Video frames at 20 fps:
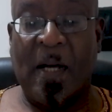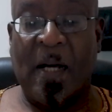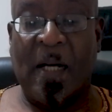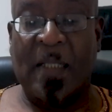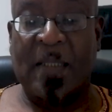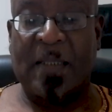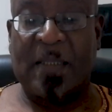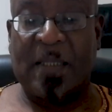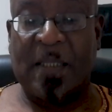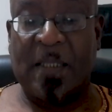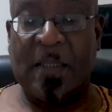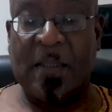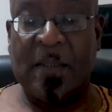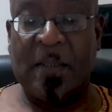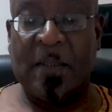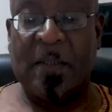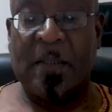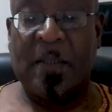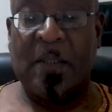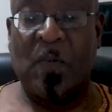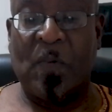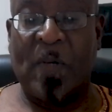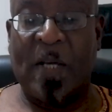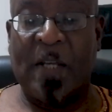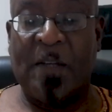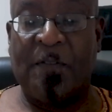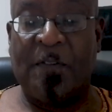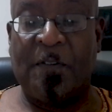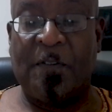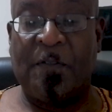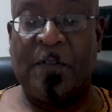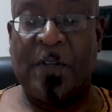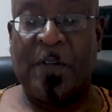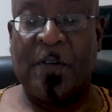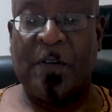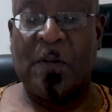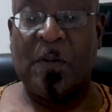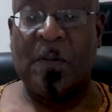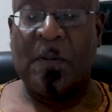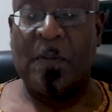Asiya, the wife of
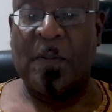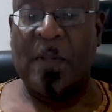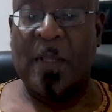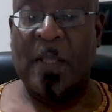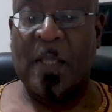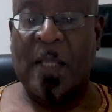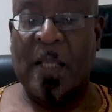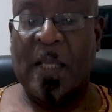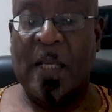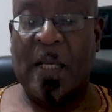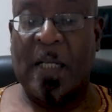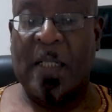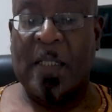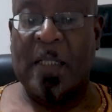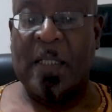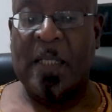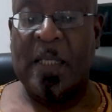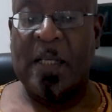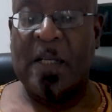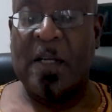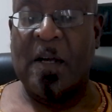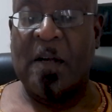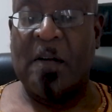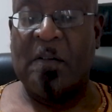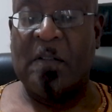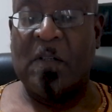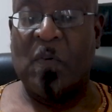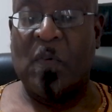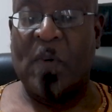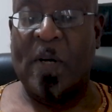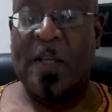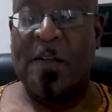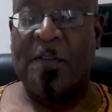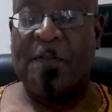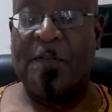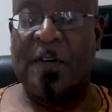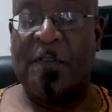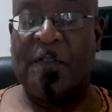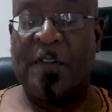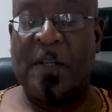Pharaoh, and Hagar, the
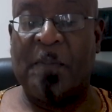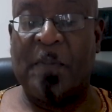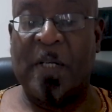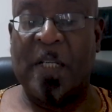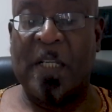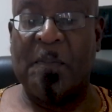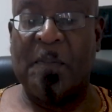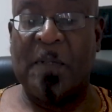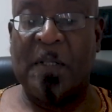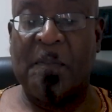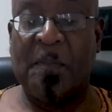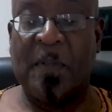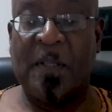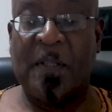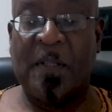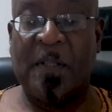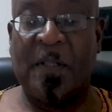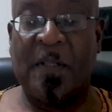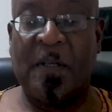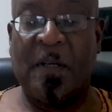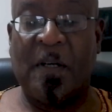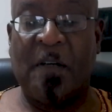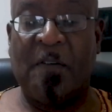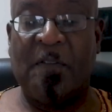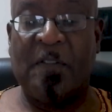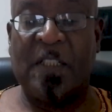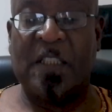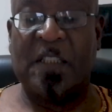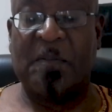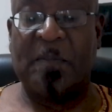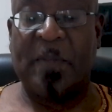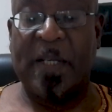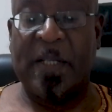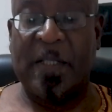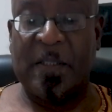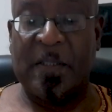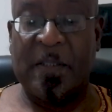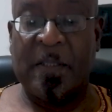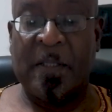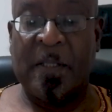wife of Ibrahim and mother of
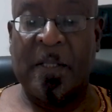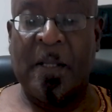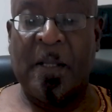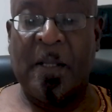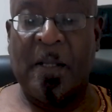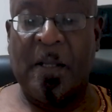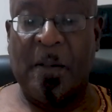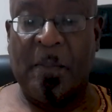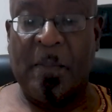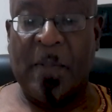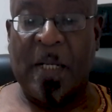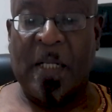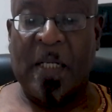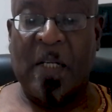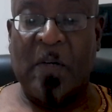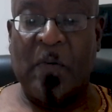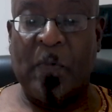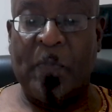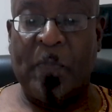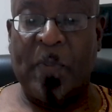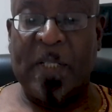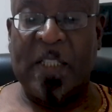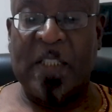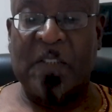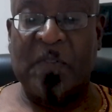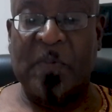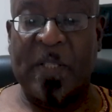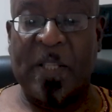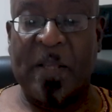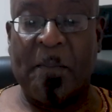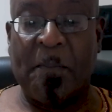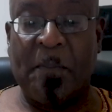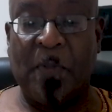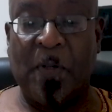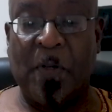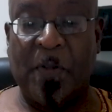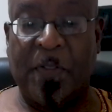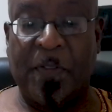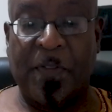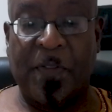Ismail. May Allah be pleased with them
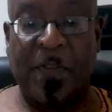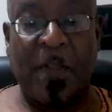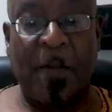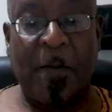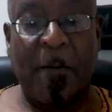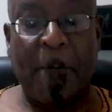both.